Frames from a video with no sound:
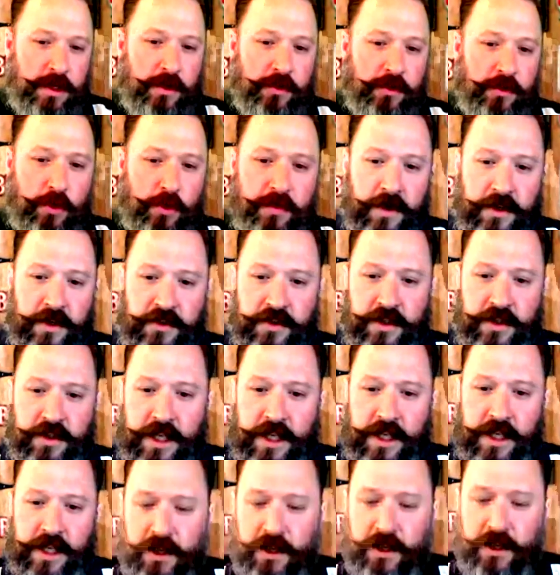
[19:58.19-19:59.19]
So, Vincent,
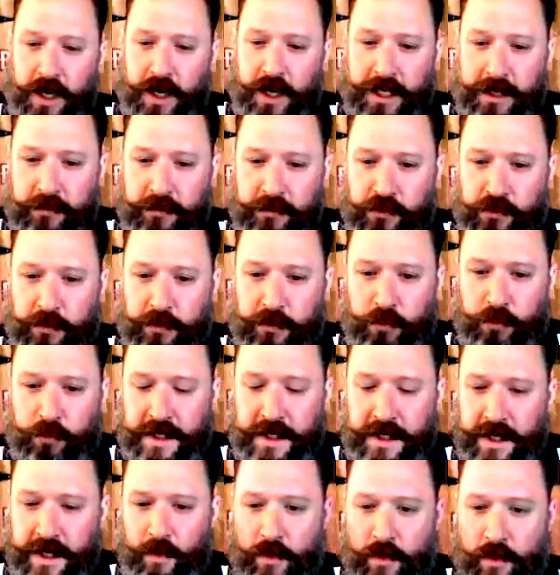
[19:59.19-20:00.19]
can you kind of give us a
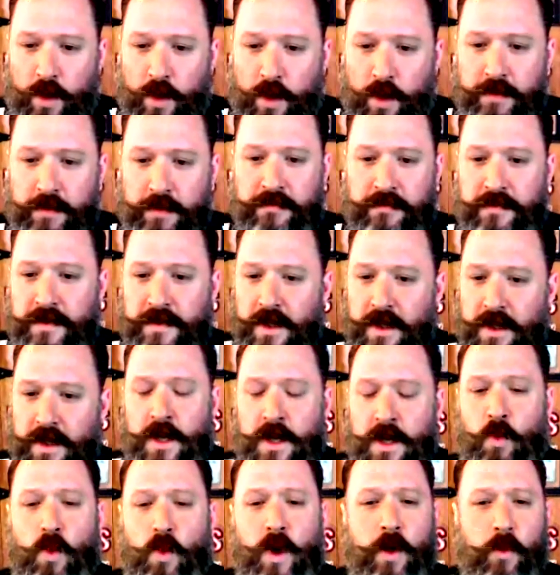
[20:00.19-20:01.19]
breakdown what
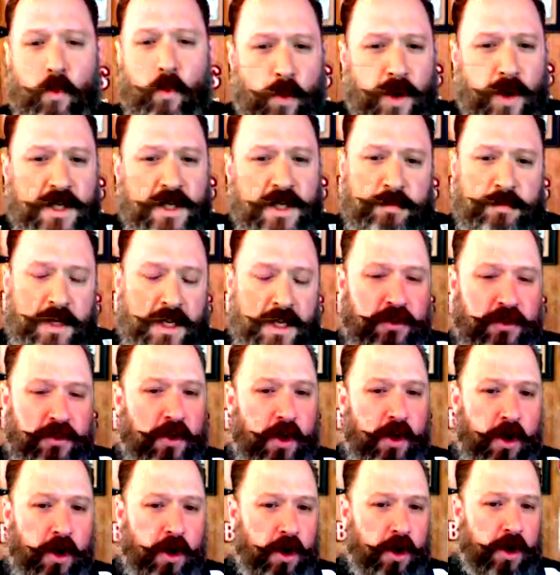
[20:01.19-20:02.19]
what rich pins
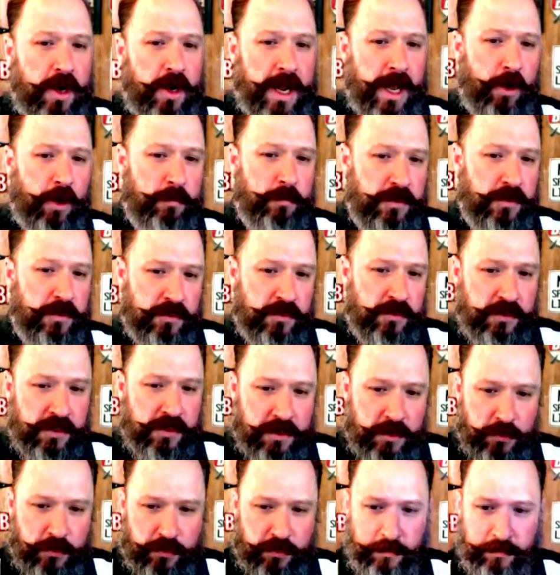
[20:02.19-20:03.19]
are and how a business
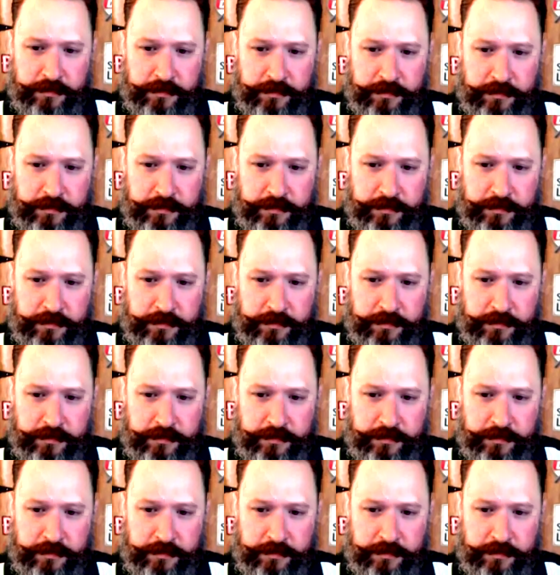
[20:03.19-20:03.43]
can use them?